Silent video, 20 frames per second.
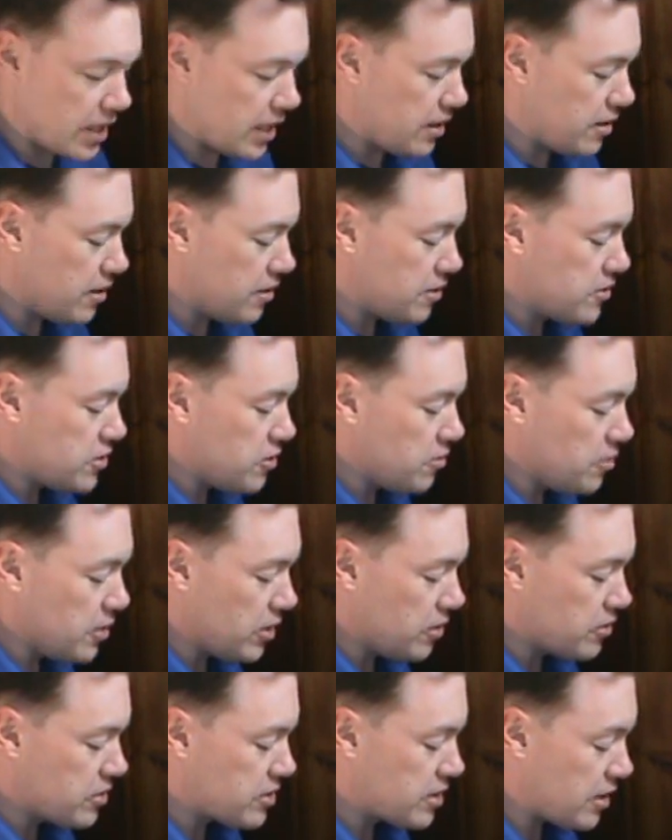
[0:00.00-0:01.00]
and the two
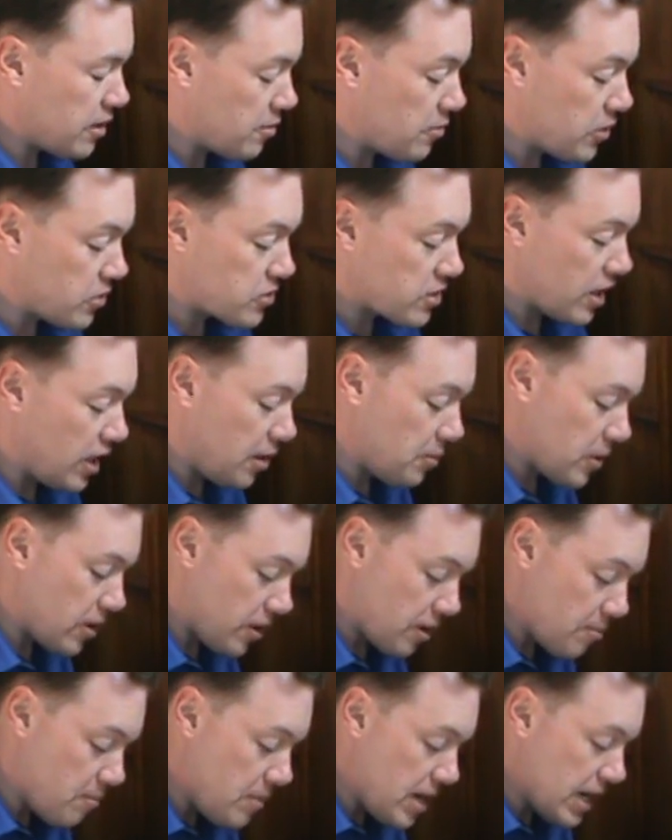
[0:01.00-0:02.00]
modes that are most common
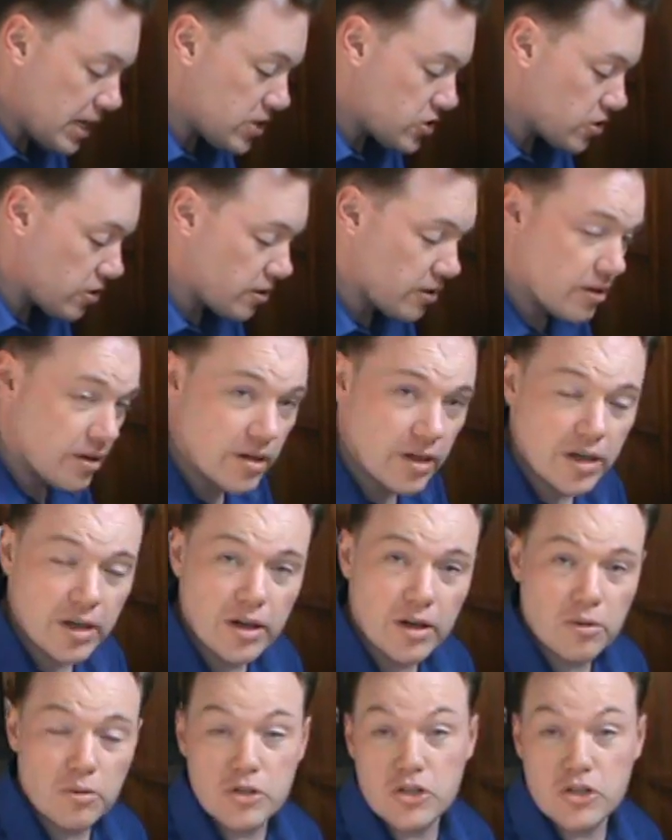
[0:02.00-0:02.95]
are major,